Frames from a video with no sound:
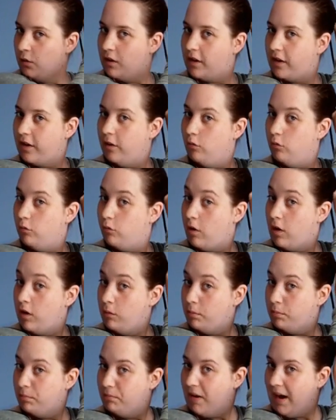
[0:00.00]
you are going to
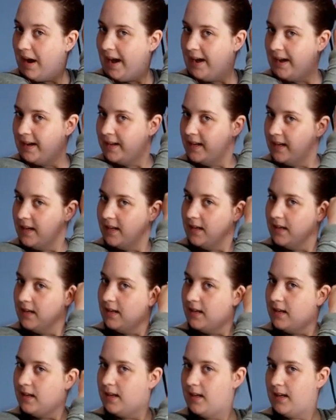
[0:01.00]
rope braid
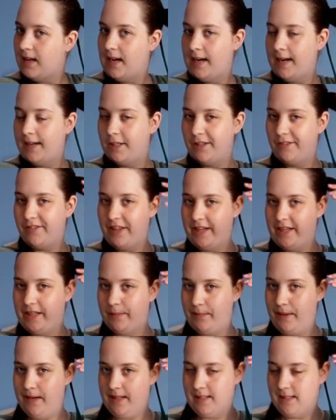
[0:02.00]
each of
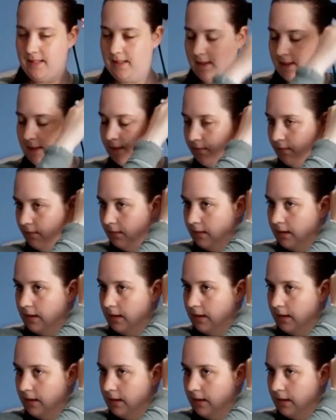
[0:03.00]
these pieces.